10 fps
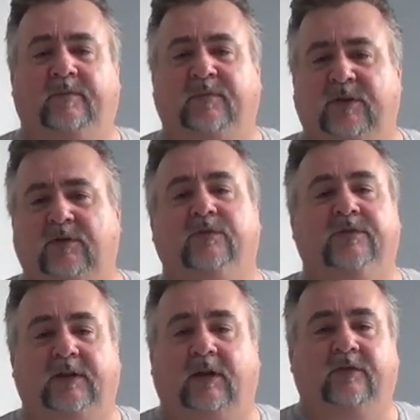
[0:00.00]
Pretty cool
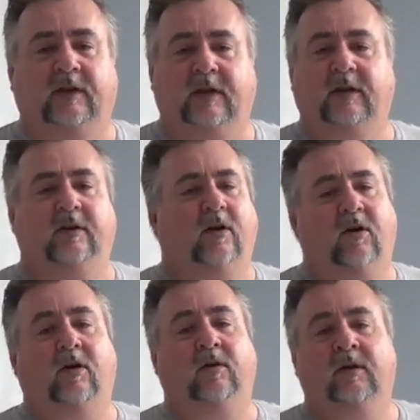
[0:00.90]
stuff, and
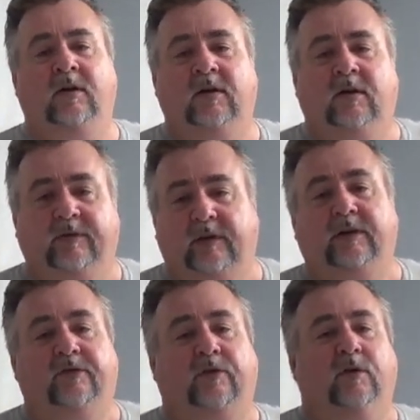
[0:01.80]
all
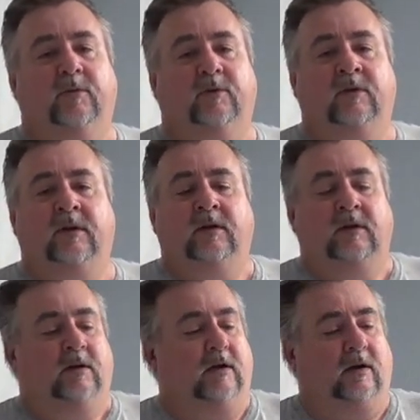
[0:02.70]
really affordable,
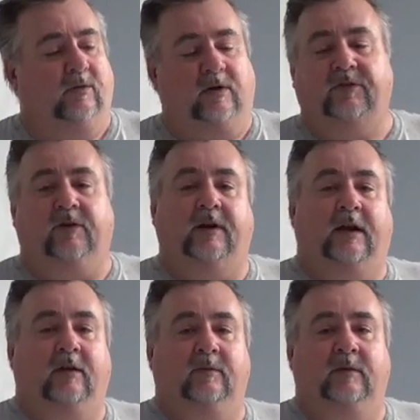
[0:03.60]
well thought
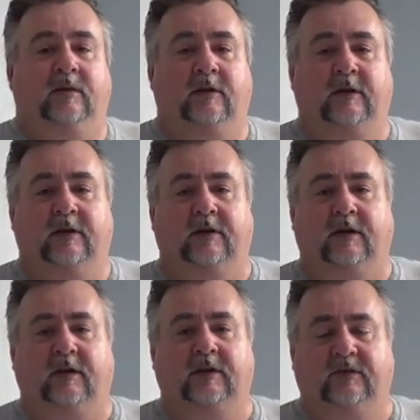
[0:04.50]
out, and
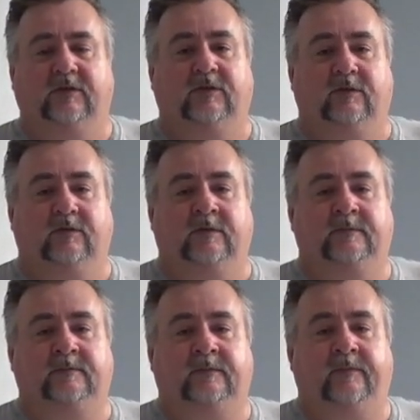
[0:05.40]
easy to use.
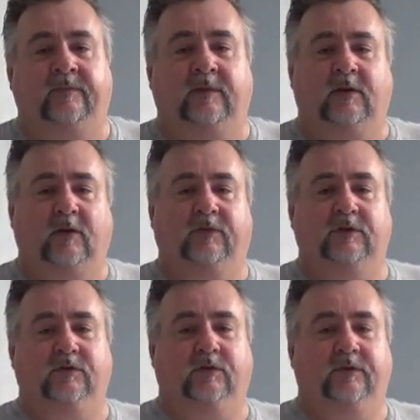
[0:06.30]
Hopefully
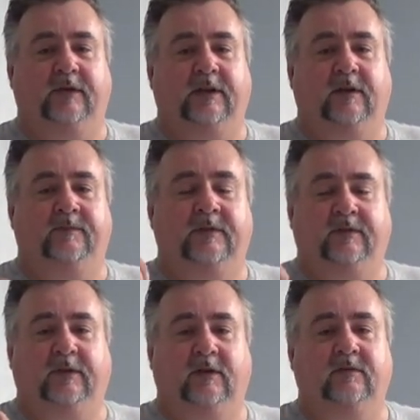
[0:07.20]
you enjoyed the video.
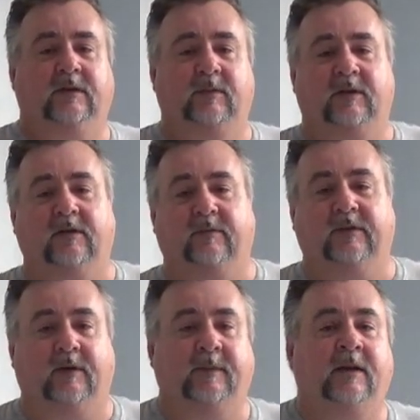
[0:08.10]
If so, give me a
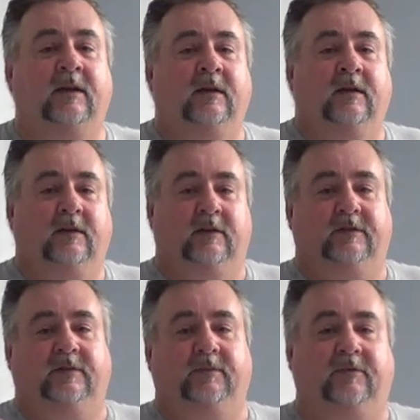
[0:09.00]
thumbs up, click
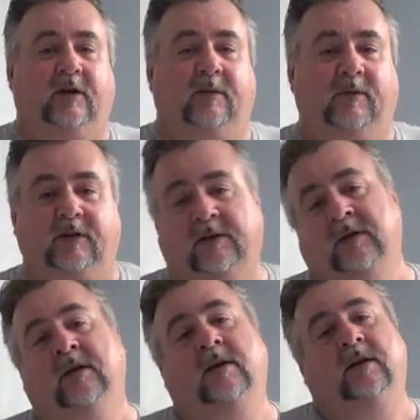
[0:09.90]
the subscribe button,
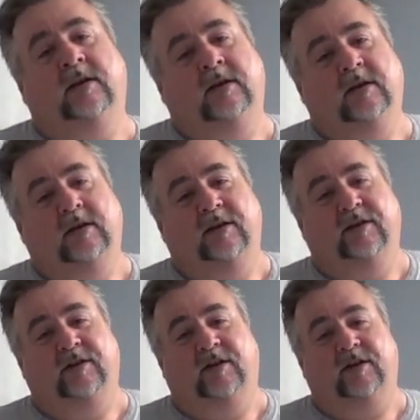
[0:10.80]

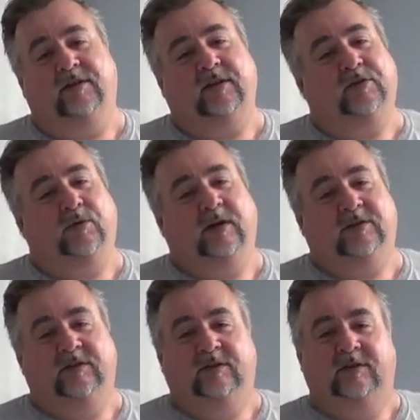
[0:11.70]
and thanks for
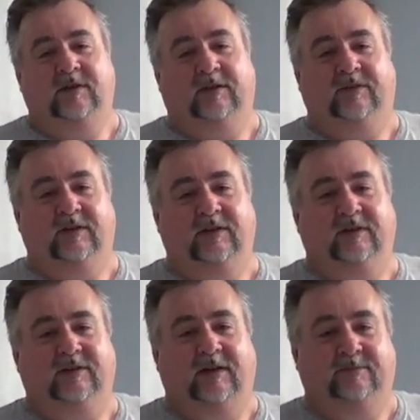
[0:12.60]
watching. I'll see you
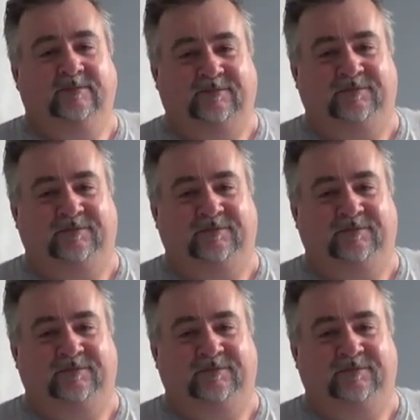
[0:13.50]
next time.